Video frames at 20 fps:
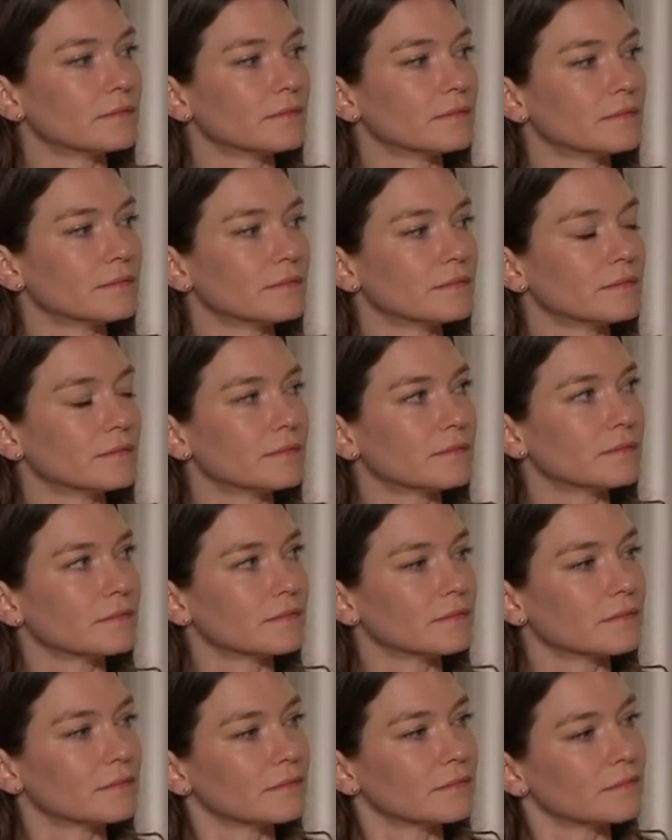
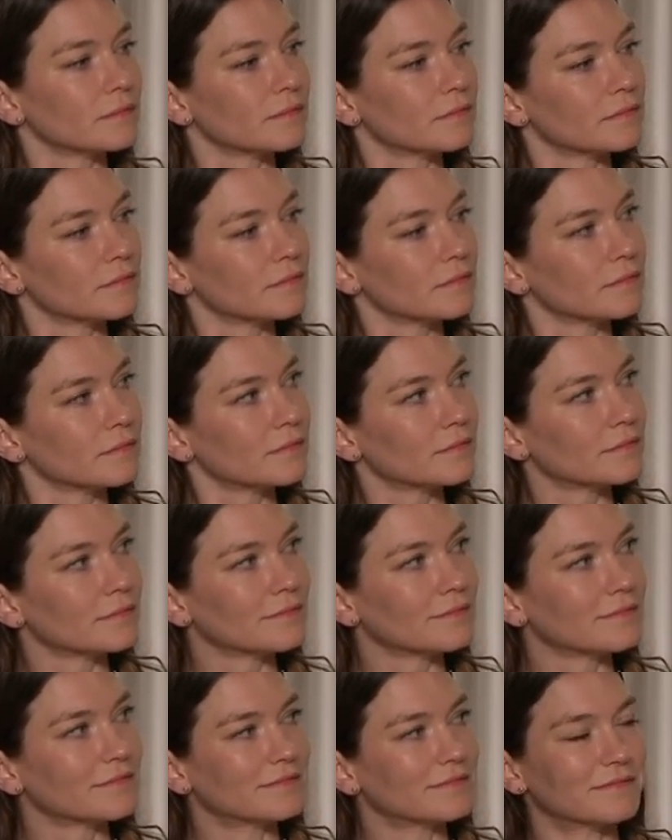
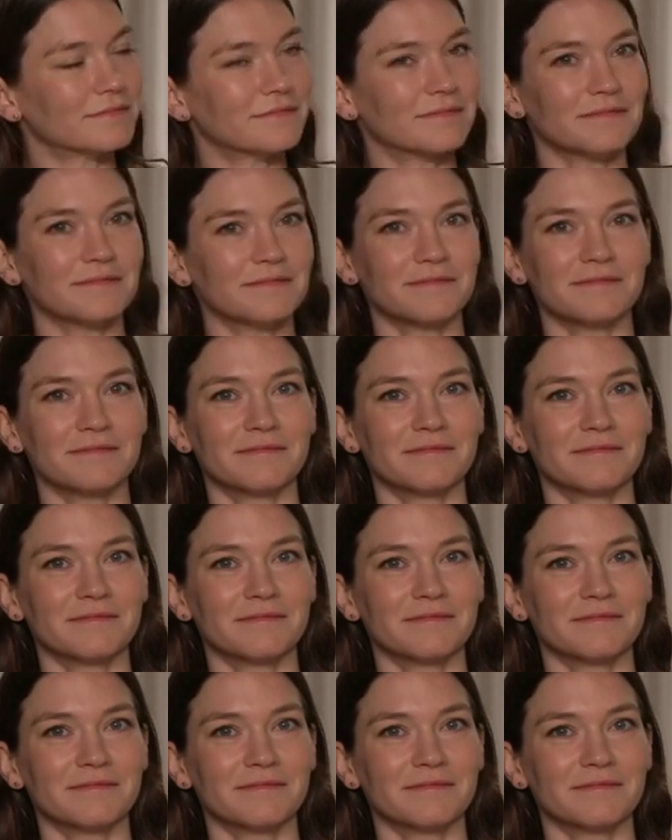(not speaking)